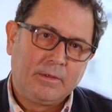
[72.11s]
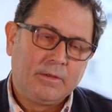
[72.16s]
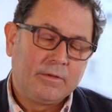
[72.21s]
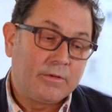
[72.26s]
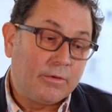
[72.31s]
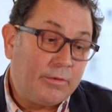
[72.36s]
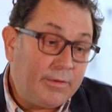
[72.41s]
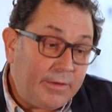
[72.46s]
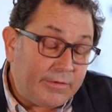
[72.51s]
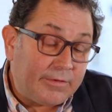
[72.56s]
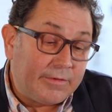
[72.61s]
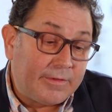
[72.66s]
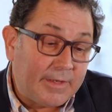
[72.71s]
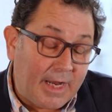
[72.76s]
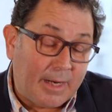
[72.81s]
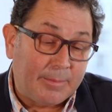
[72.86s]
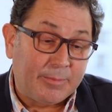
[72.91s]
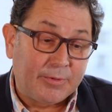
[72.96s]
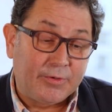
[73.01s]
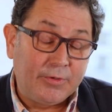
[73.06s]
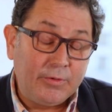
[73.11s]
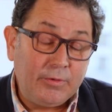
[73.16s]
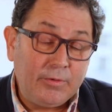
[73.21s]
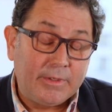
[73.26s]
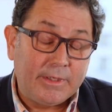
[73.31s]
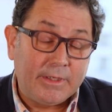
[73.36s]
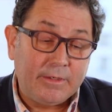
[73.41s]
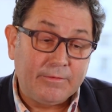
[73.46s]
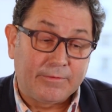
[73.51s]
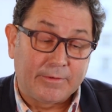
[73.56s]
So this is an
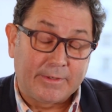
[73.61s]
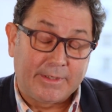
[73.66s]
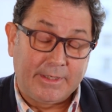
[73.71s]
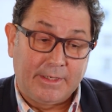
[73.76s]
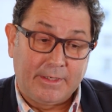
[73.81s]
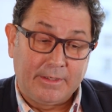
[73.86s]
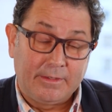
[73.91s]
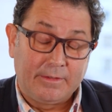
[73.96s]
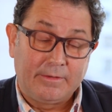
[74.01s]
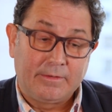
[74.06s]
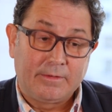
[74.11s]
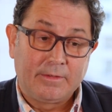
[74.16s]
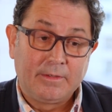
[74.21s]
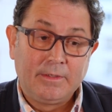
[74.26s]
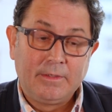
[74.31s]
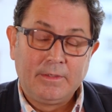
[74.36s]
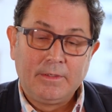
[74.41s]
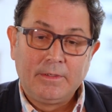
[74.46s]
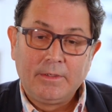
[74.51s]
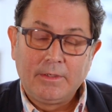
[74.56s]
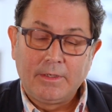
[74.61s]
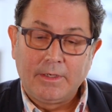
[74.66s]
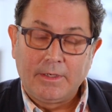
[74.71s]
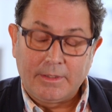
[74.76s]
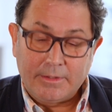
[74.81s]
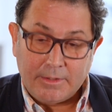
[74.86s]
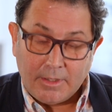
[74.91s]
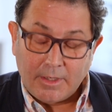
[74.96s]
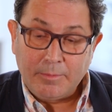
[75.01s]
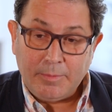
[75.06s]
opportunity for kids,
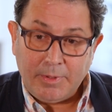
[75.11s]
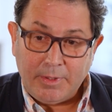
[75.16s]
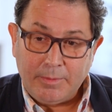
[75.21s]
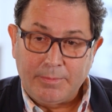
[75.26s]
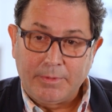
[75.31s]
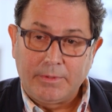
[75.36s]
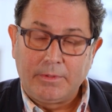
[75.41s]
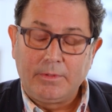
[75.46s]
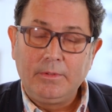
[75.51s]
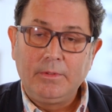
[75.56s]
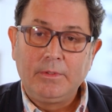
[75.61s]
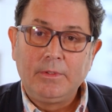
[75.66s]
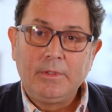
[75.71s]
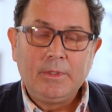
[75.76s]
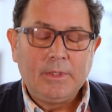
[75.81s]
uh, young people.